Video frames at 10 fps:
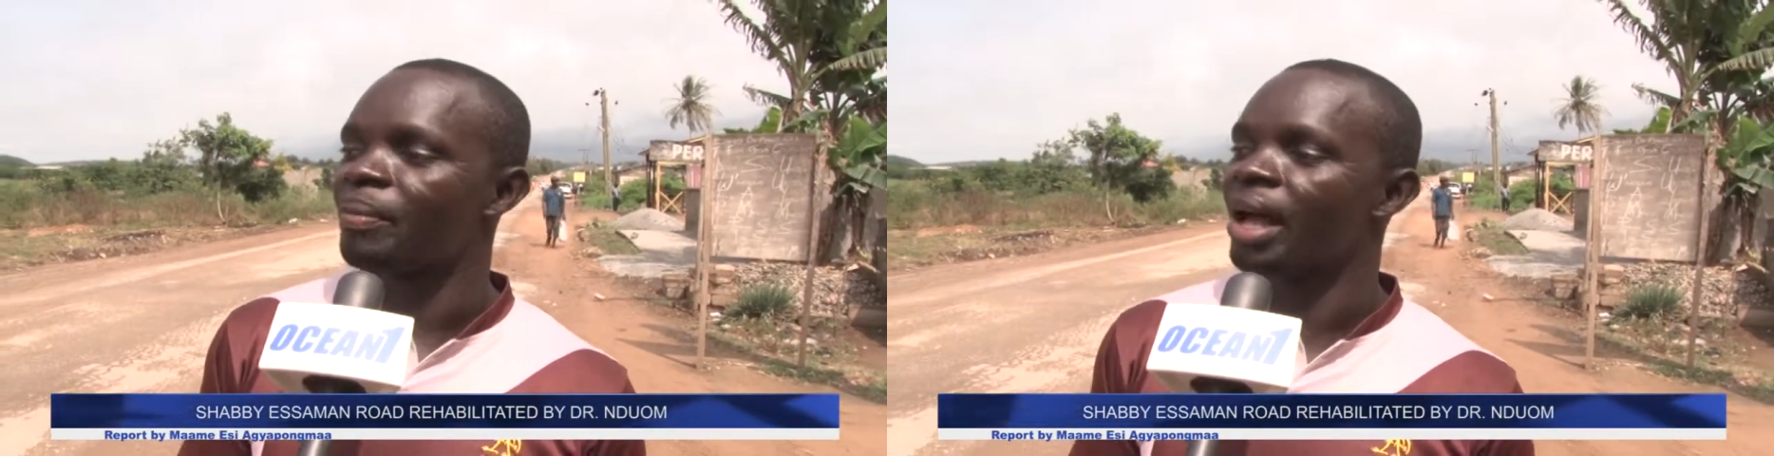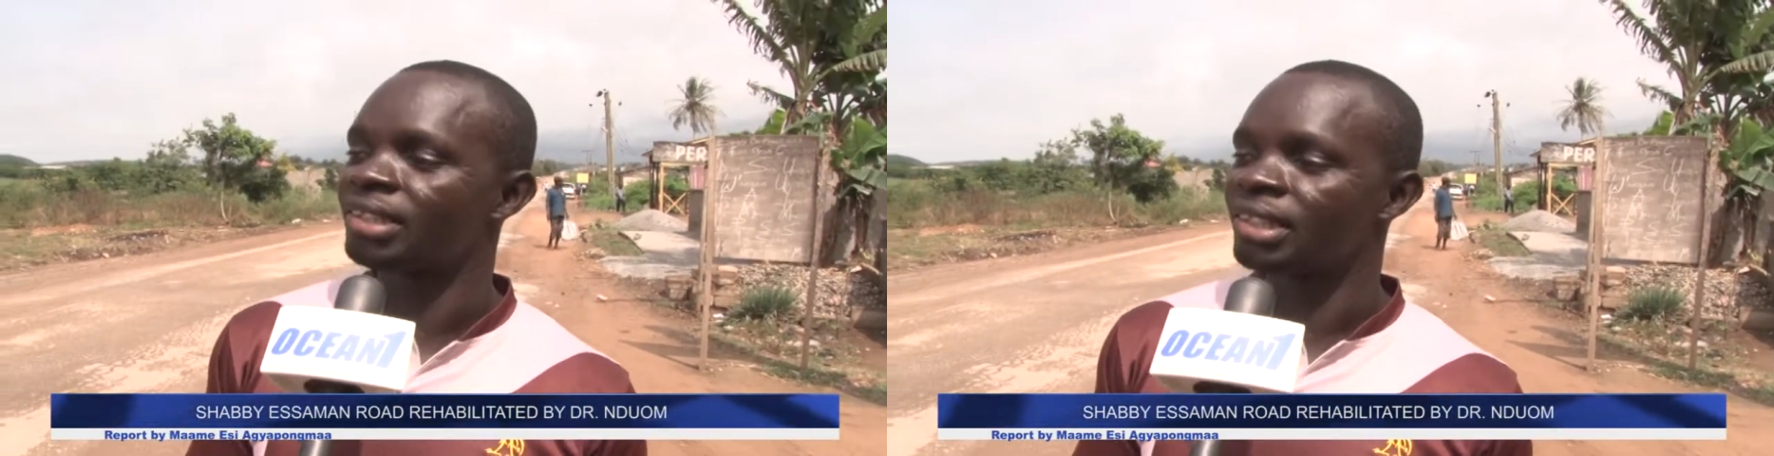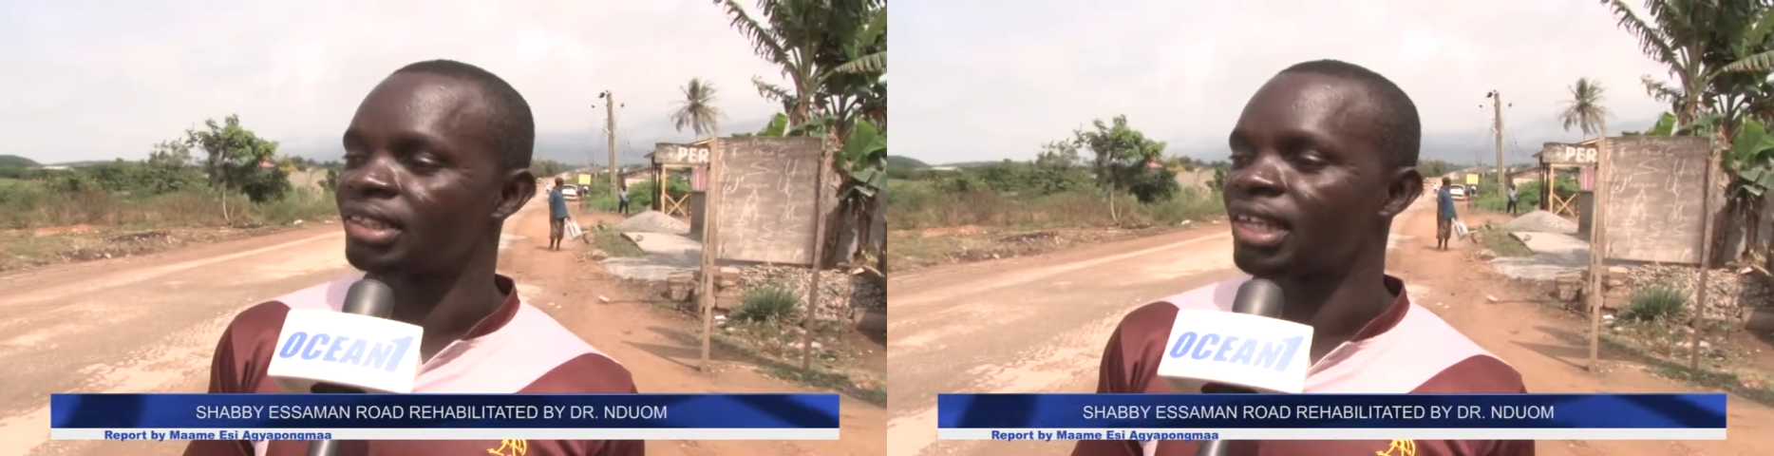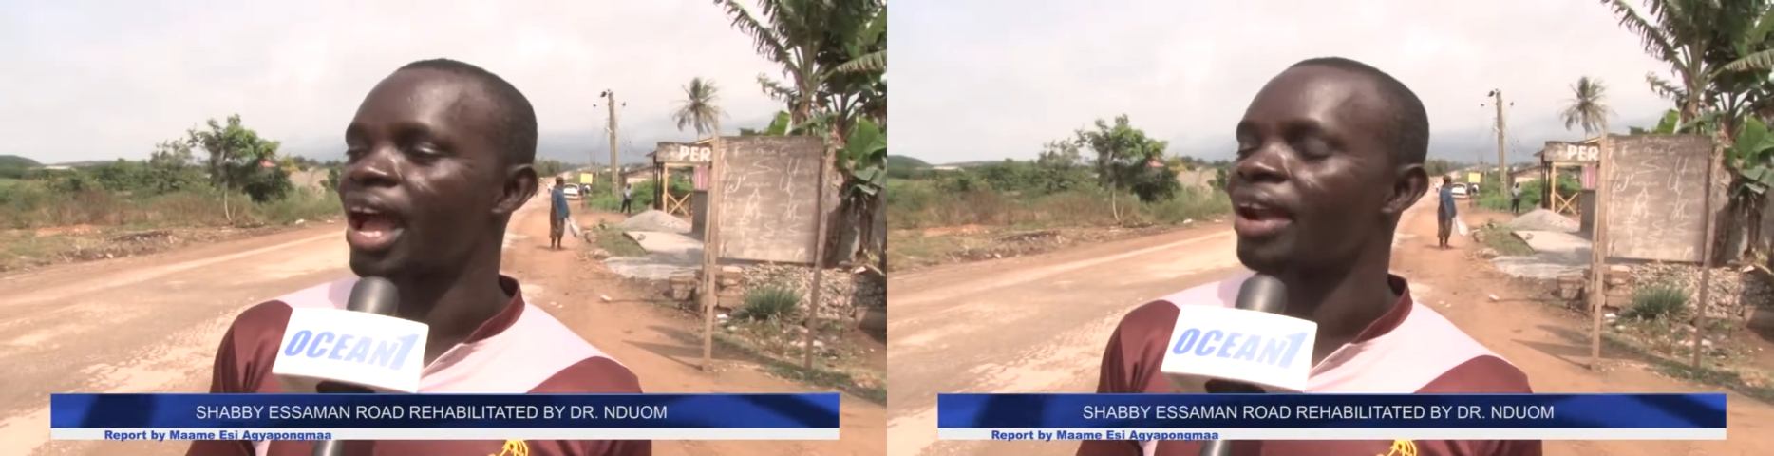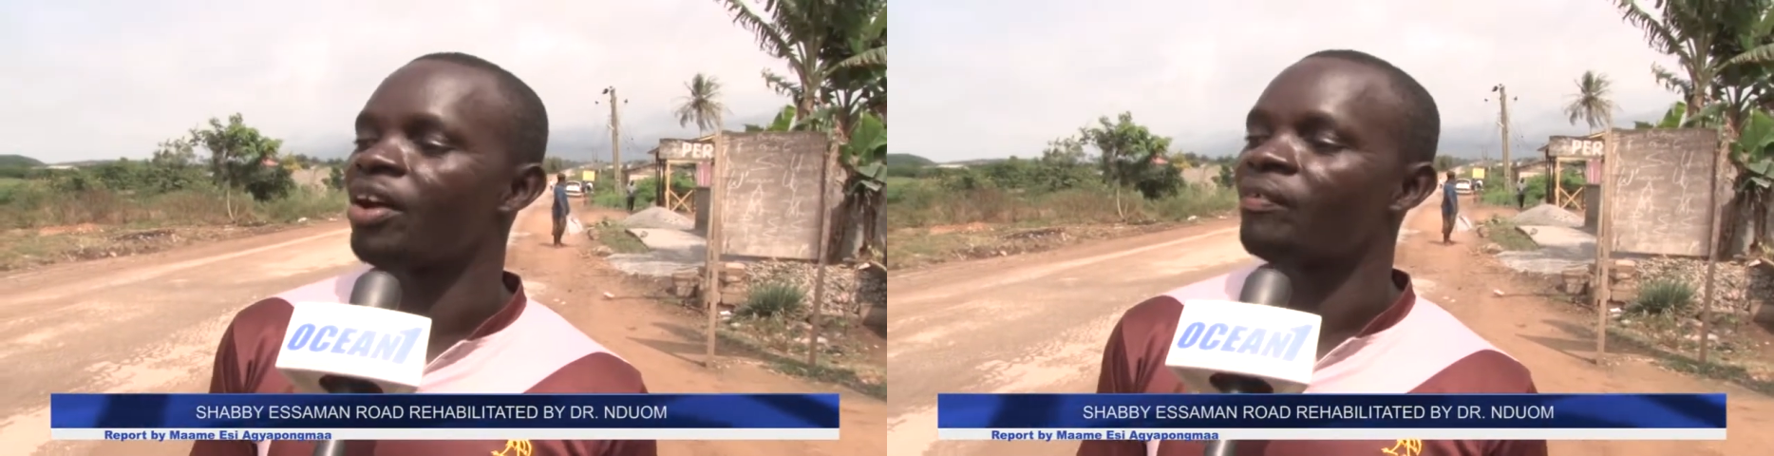but si
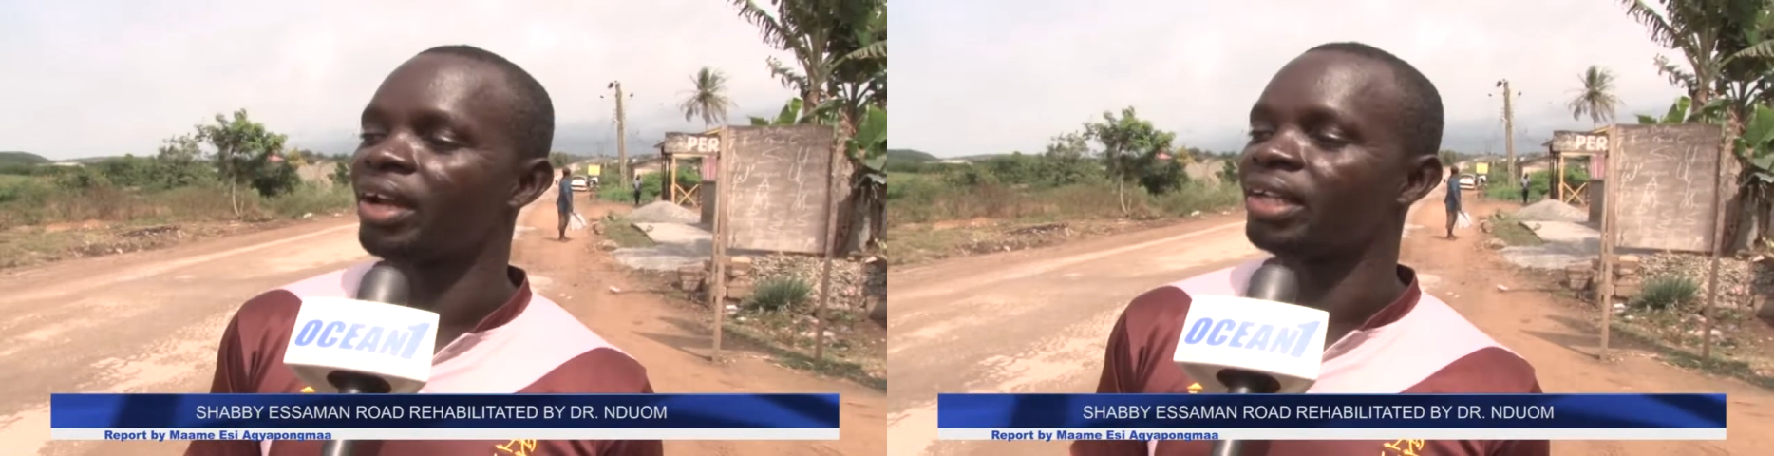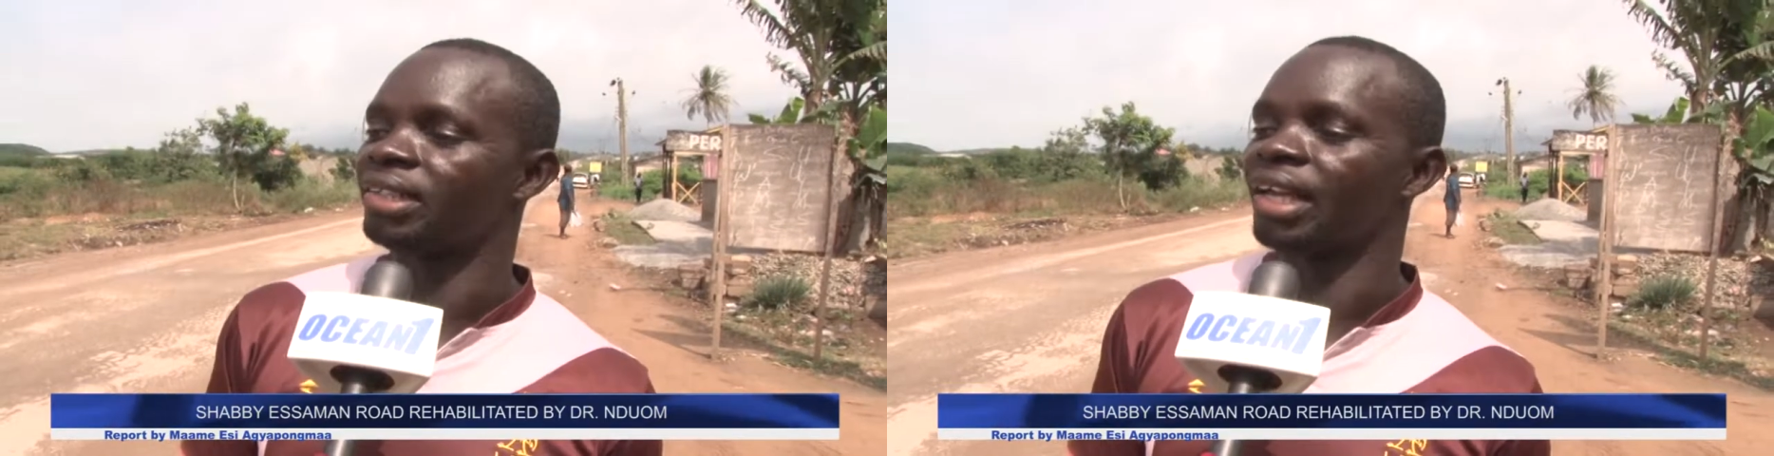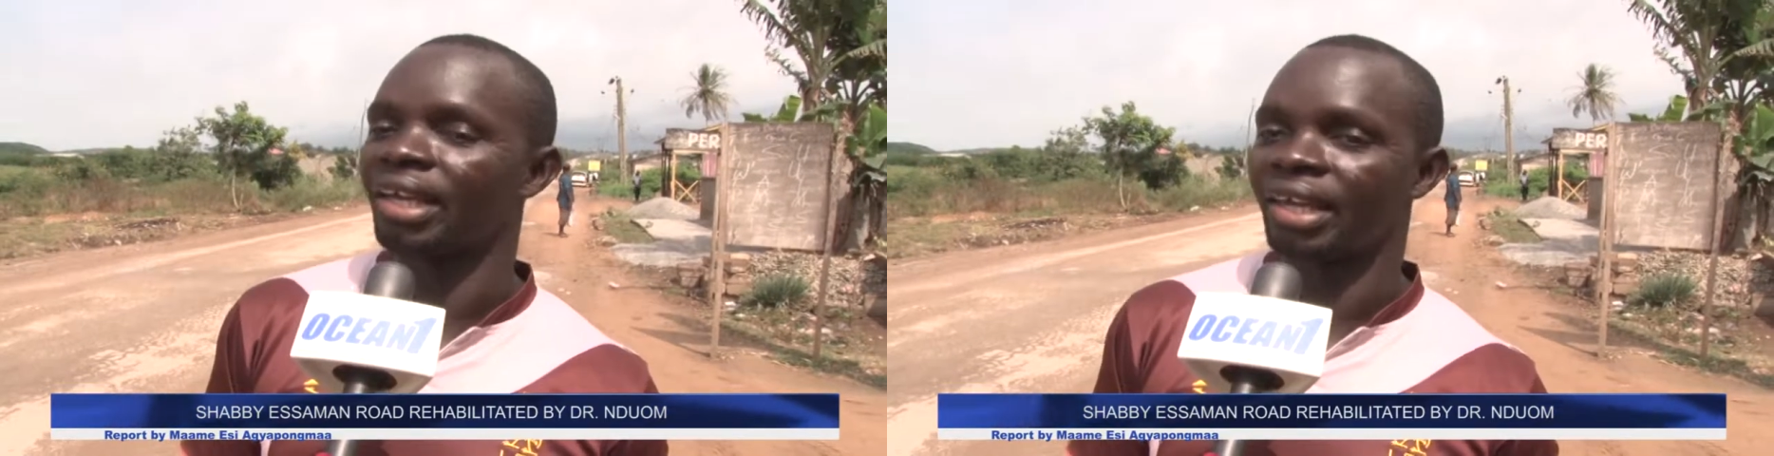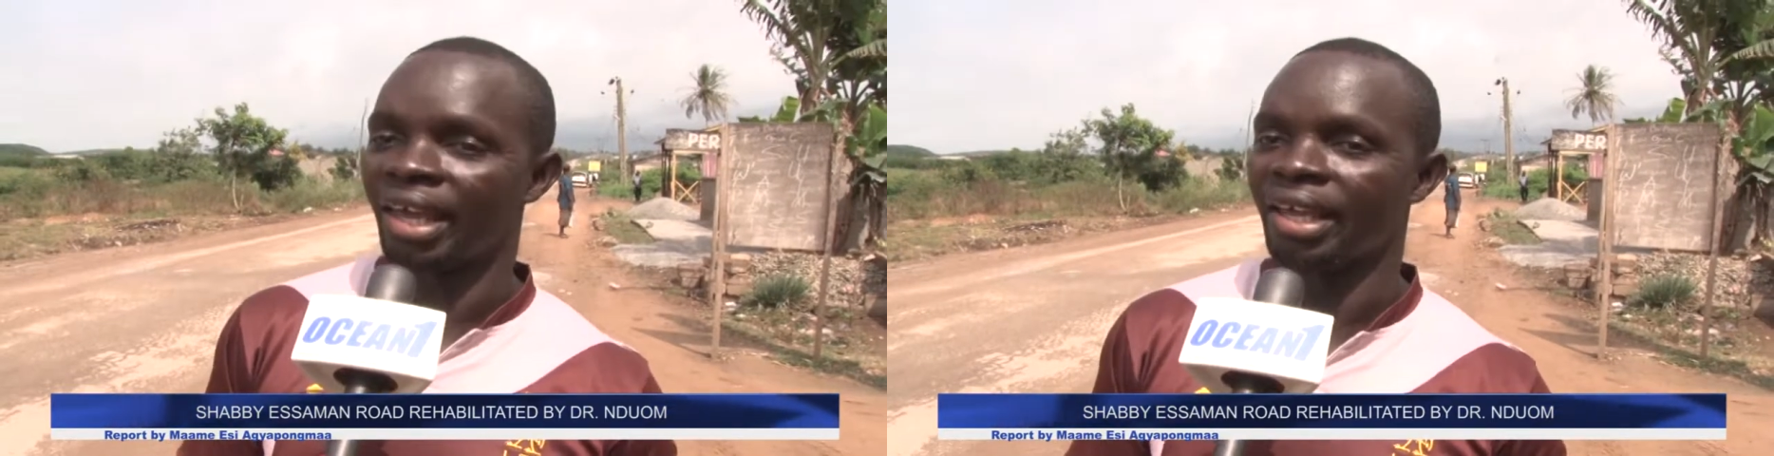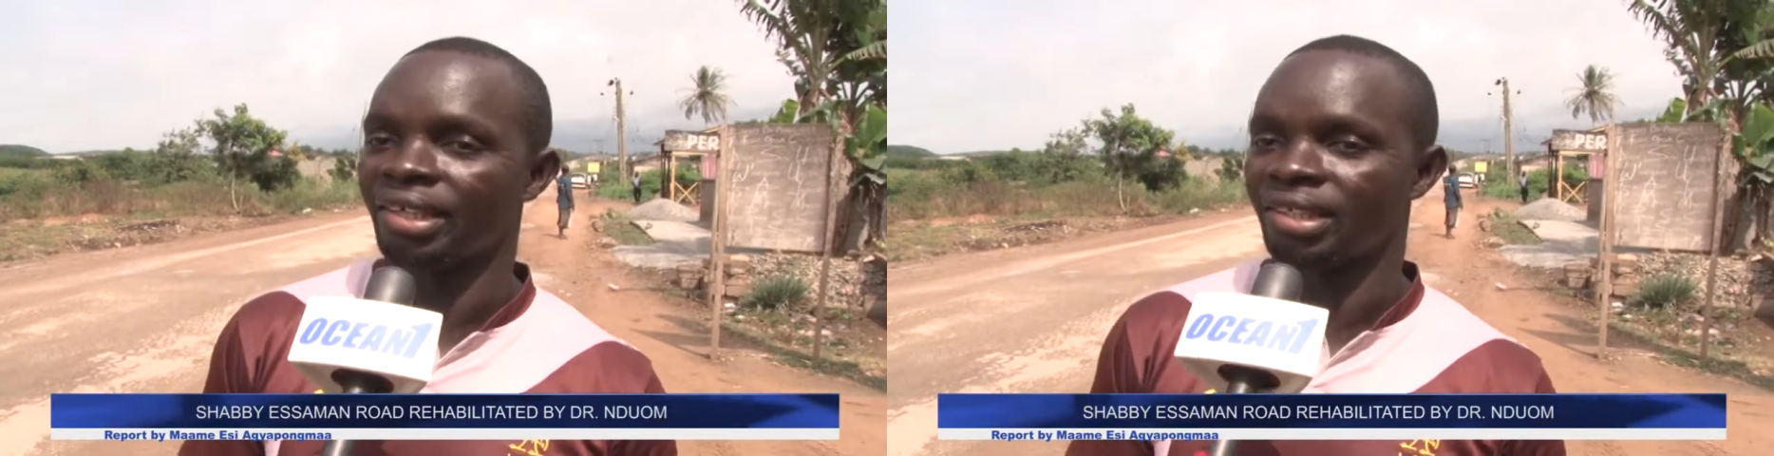a de on fan se
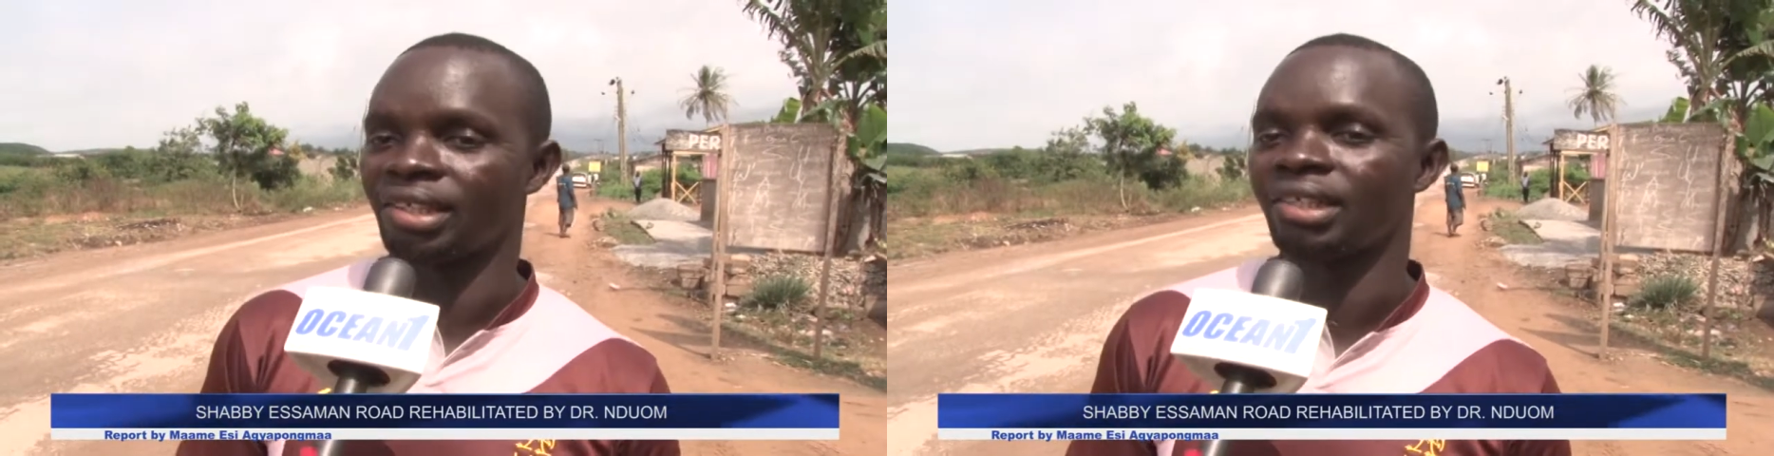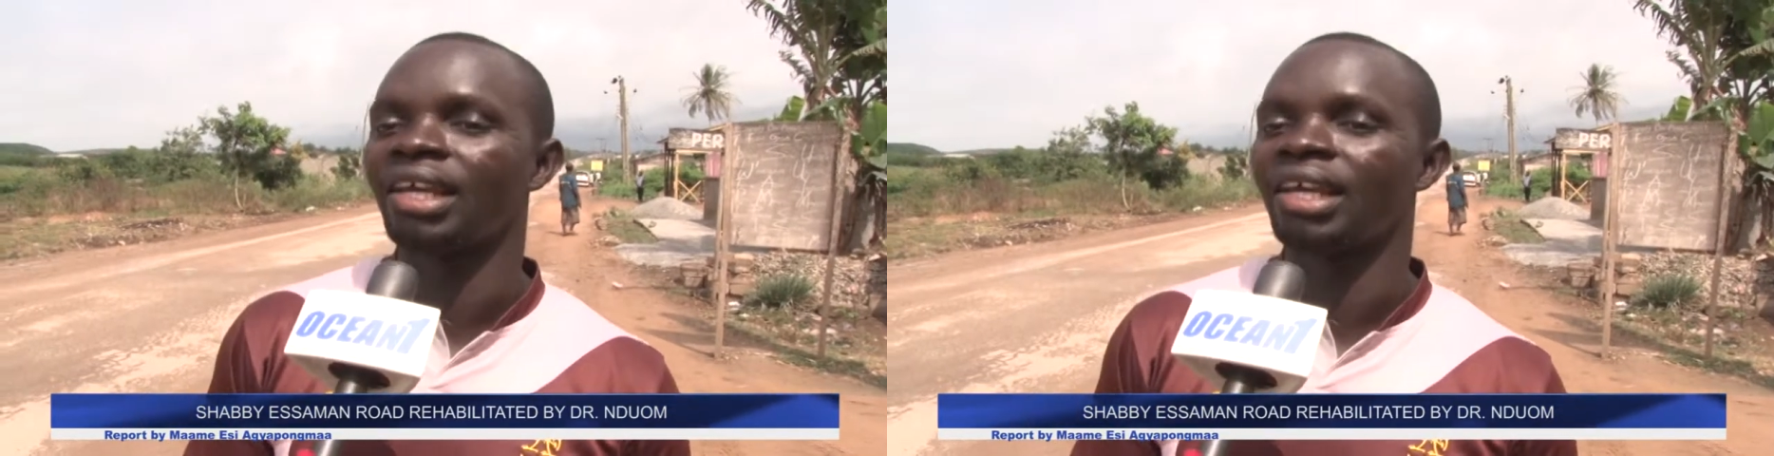nken di